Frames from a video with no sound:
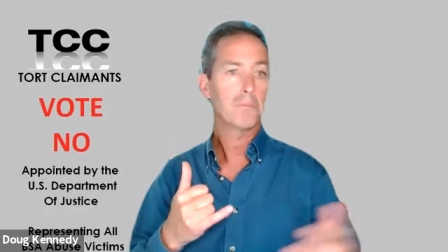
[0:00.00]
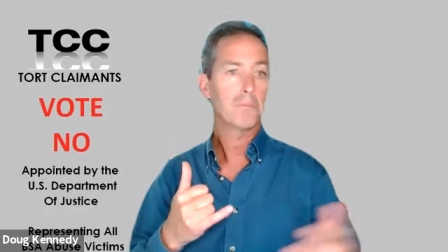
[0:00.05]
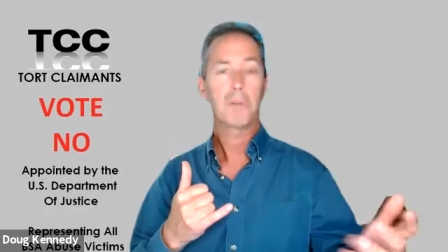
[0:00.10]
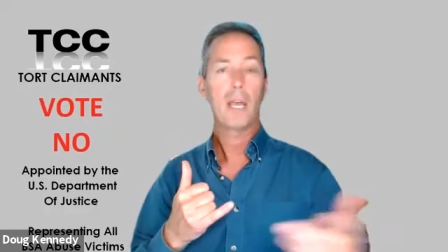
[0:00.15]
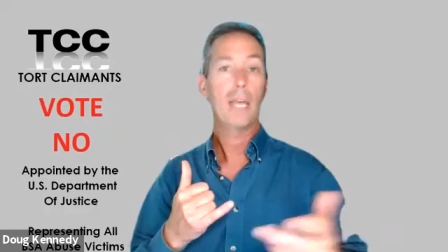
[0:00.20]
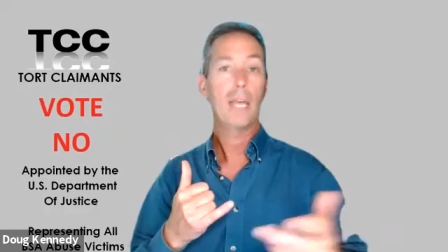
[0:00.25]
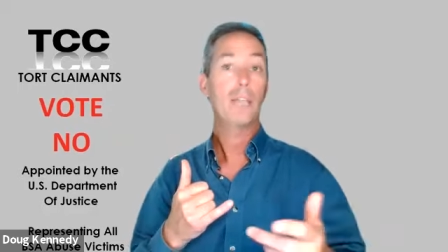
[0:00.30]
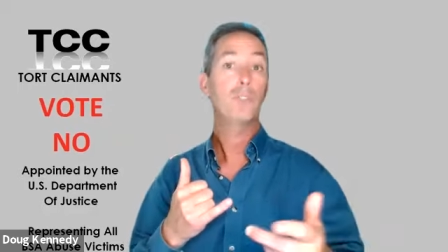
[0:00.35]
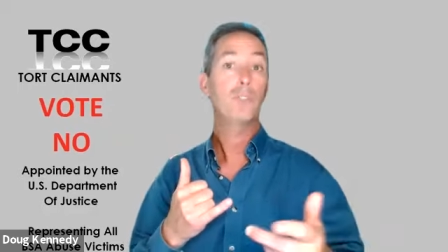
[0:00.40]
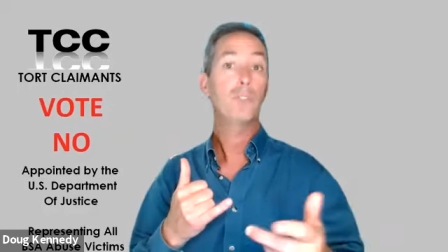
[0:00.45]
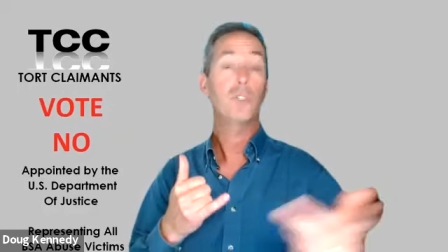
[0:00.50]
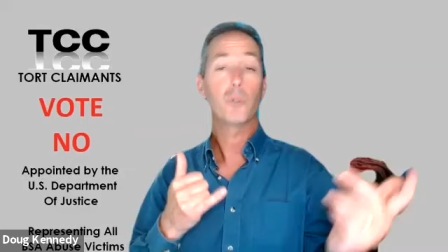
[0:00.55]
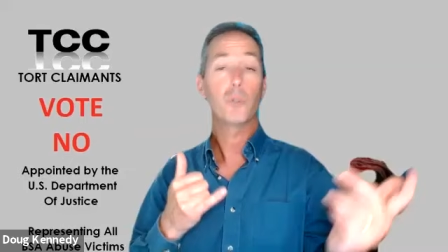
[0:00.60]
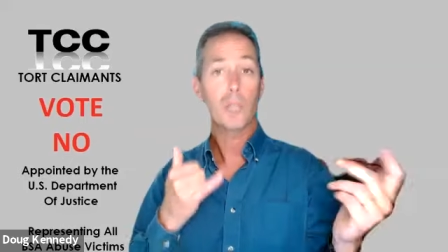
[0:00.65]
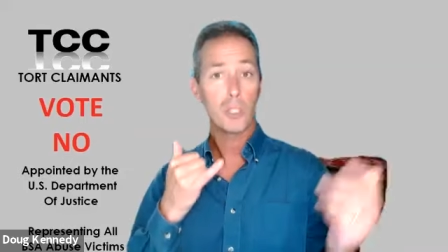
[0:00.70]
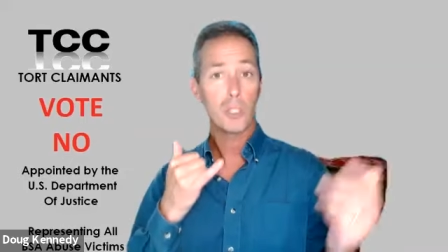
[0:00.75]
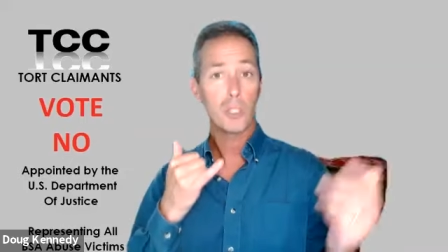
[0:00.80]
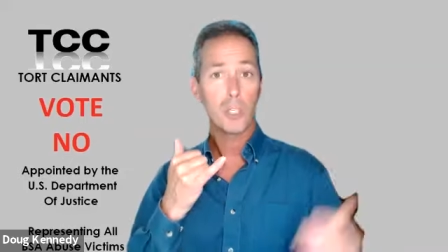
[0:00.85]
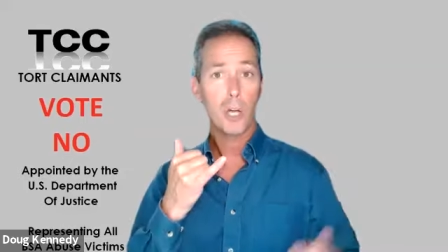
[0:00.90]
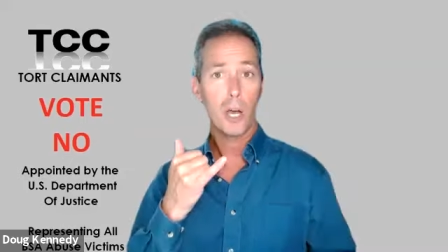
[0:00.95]
hey, did you
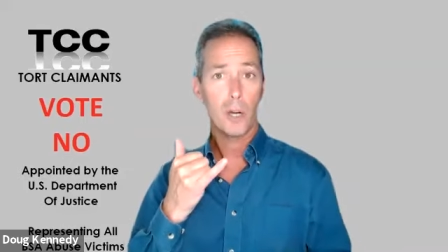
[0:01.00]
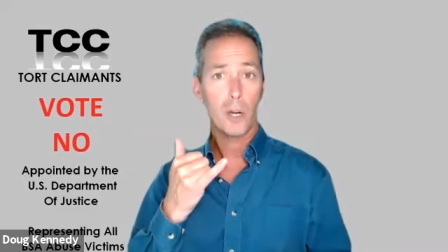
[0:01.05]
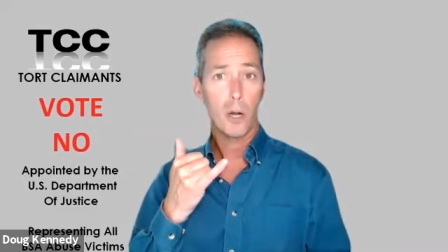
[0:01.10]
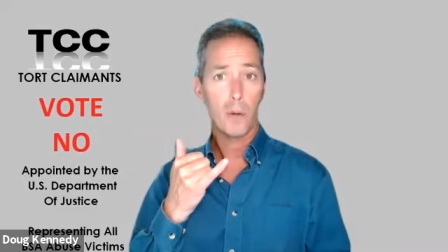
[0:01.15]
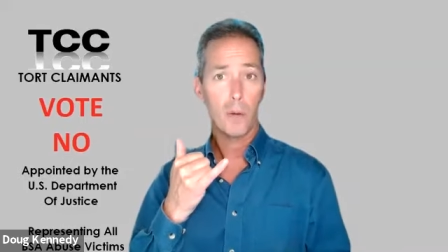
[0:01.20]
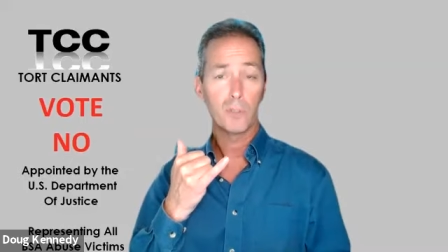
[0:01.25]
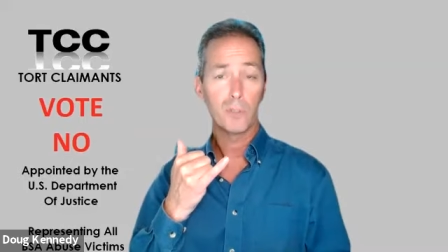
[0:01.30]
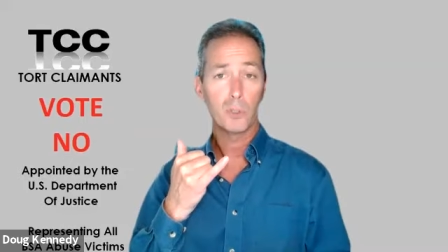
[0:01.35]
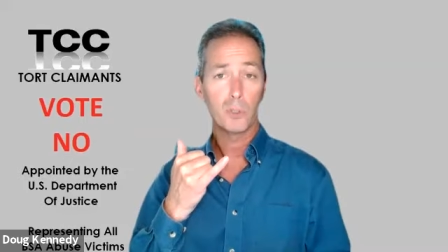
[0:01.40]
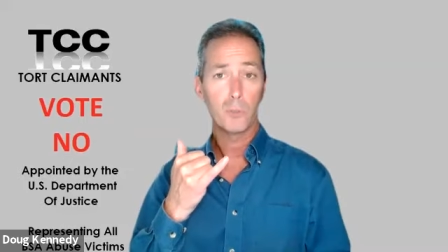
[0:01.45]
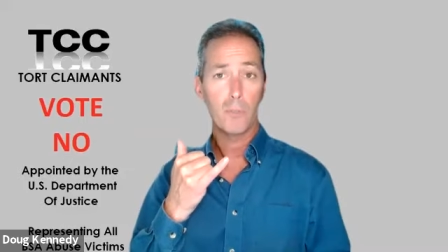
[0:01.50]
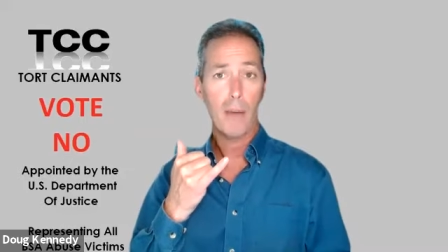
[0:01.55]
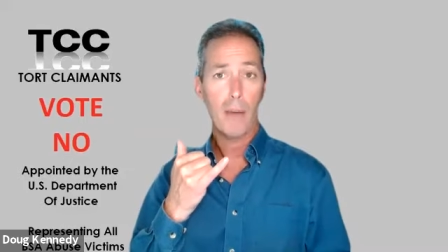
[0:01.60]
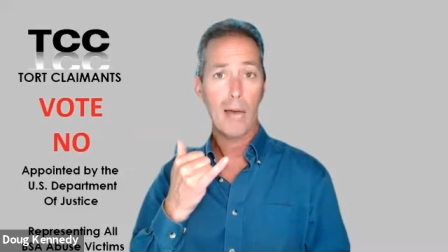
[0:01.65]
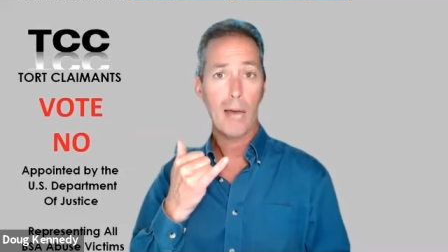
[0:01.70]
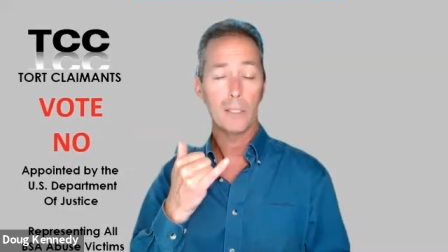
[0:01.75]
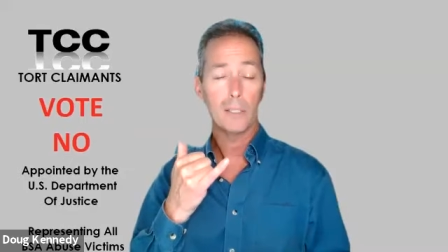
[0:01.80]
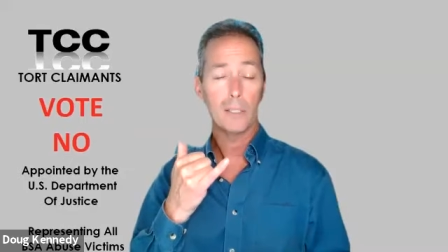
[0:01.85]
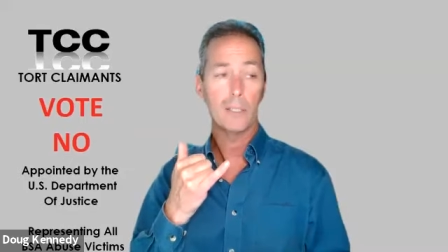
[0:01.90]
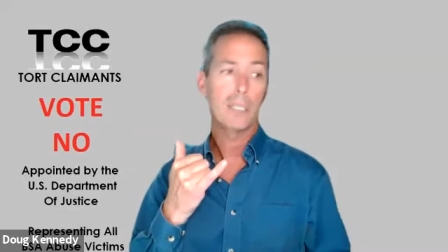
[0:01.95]
get John Humphrey's
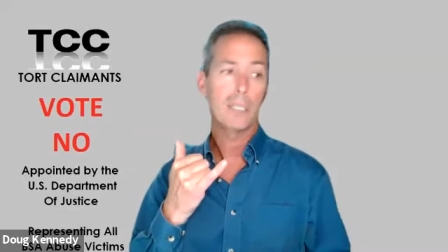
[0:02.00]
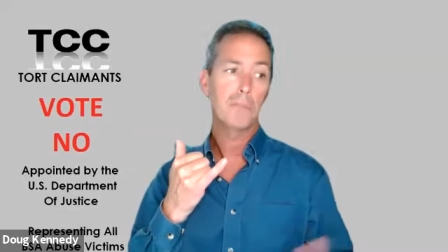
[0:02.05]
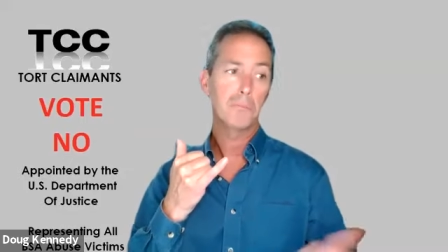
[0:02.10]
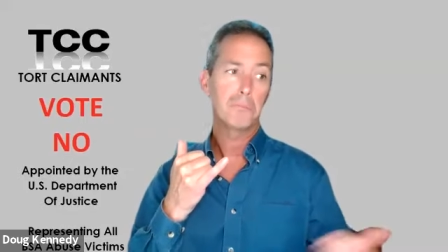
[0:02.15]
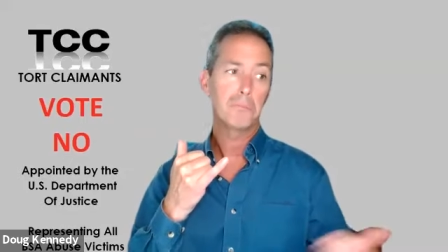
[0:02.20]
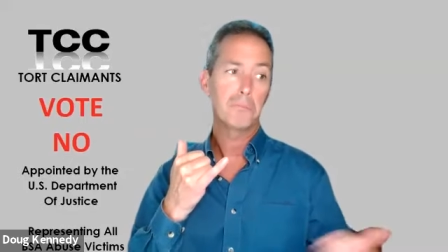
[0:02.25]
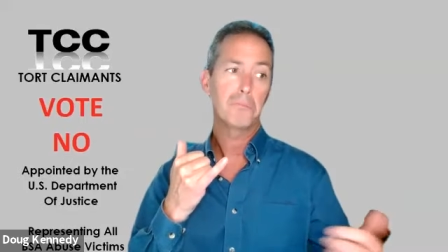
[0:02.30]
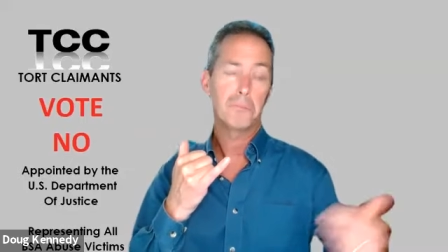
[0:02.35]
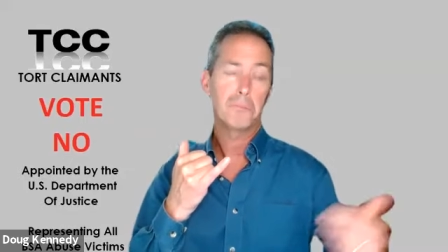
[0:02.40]
ballot and